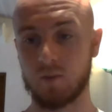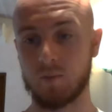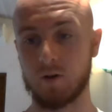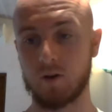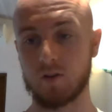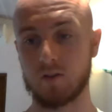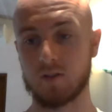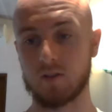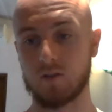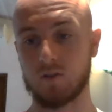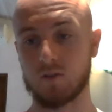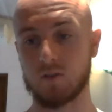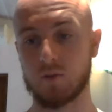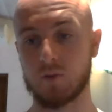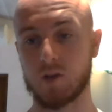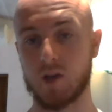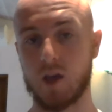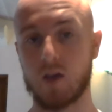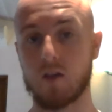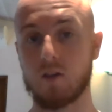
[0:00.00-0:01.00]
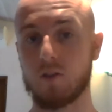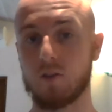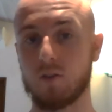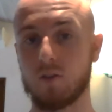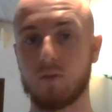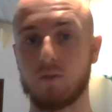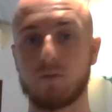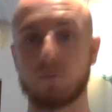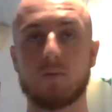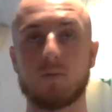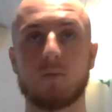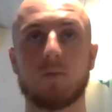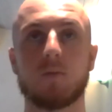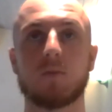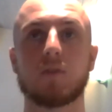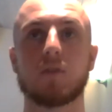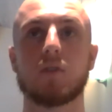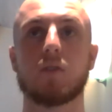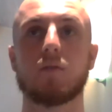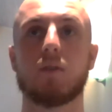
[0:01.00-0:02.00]
I passed it on the 28th of
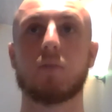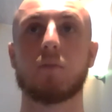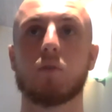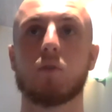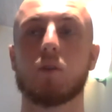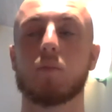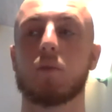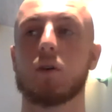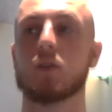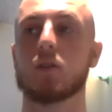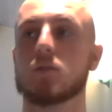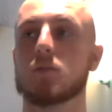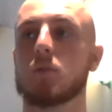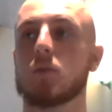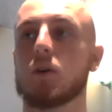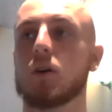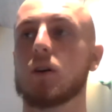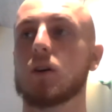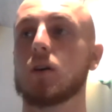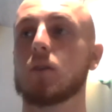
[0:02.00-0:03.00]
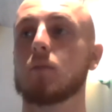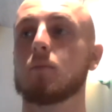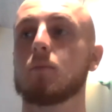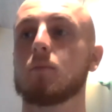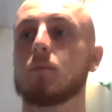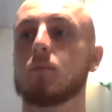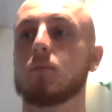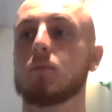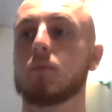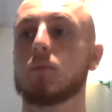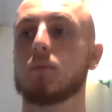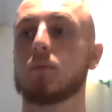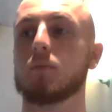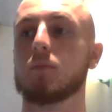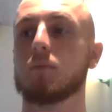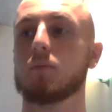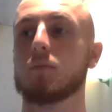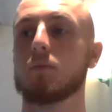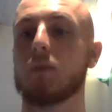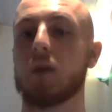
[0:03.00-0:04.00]
November. I passed my
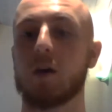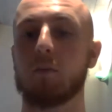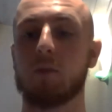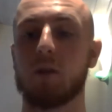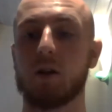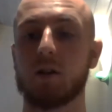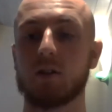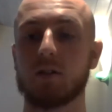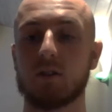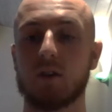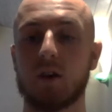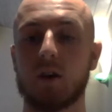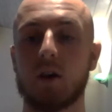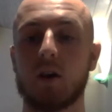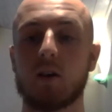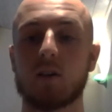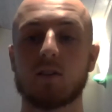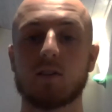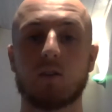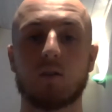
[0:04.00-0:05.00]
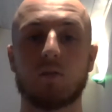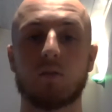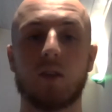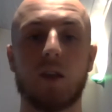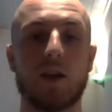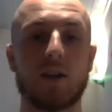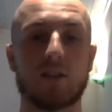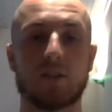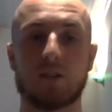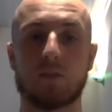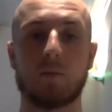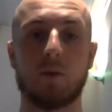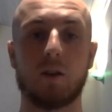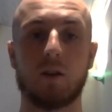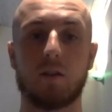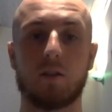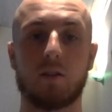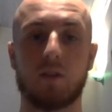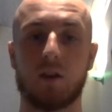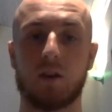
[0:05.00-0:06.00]
A+, so less than a
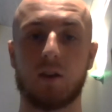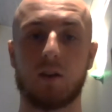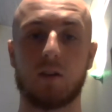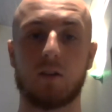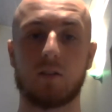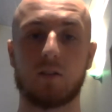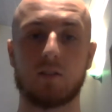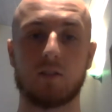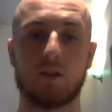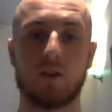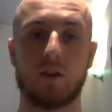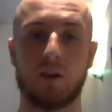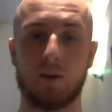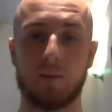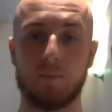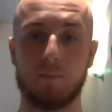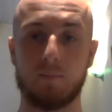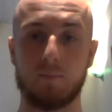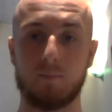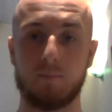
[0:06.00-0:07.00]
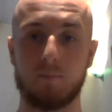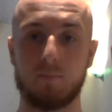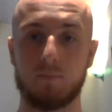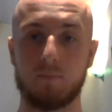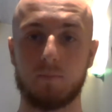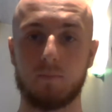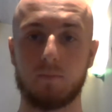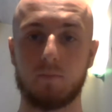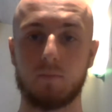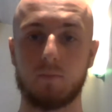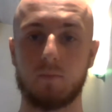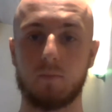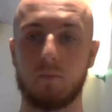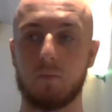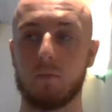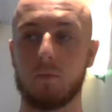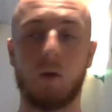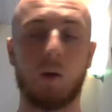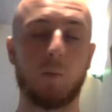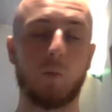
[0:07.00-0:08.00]
month, and I'm
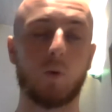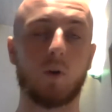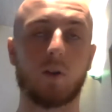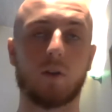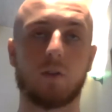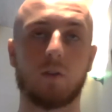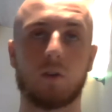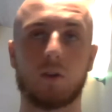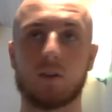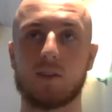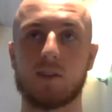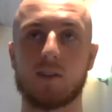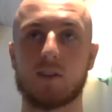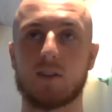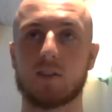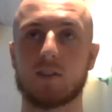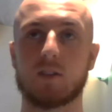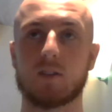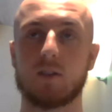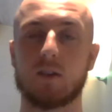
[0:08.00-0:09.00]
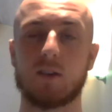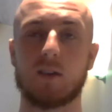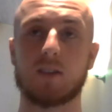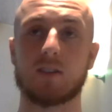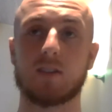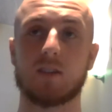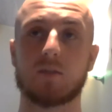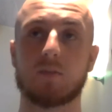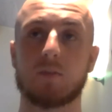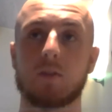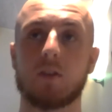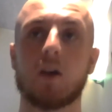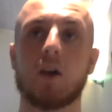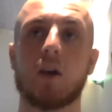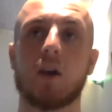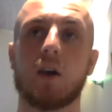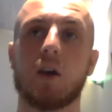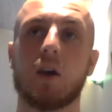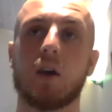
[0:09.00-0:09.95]
already doing a technical assessment.